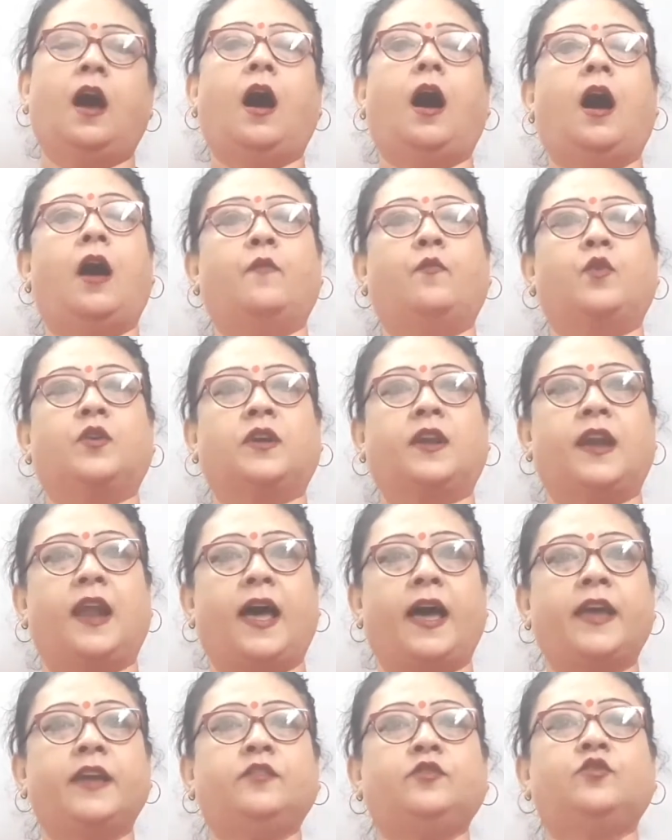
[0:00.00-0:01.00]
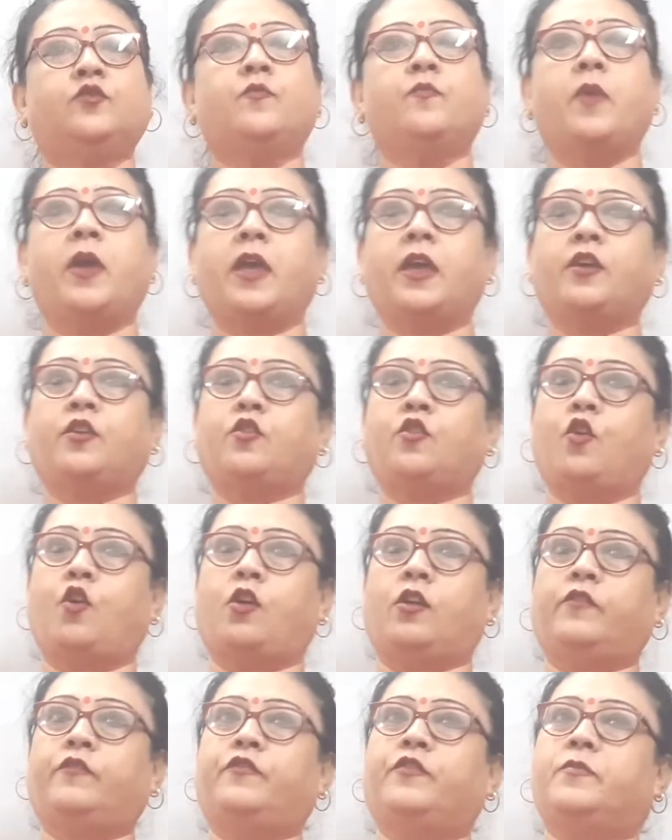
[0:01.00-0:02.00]
I would like to make you
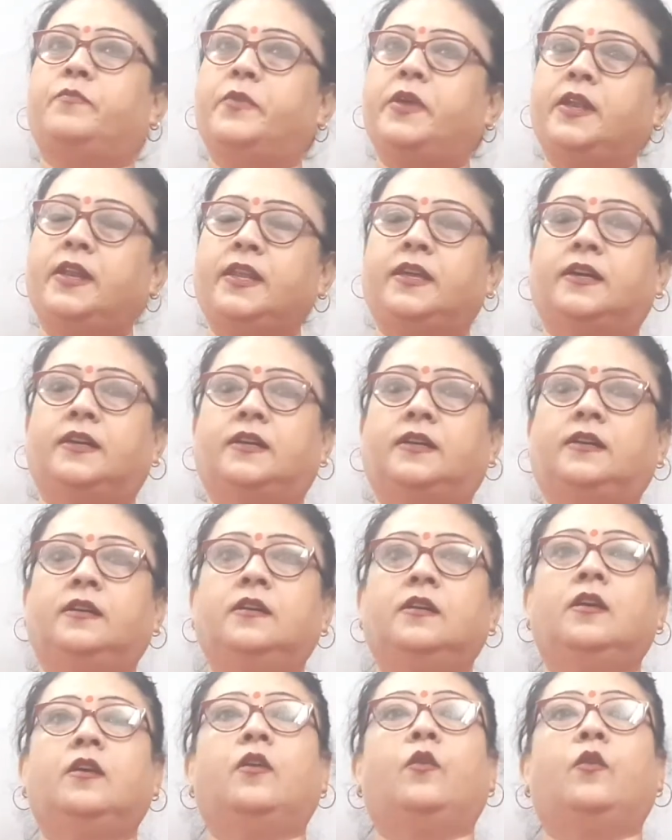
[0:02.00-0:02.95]
all familiar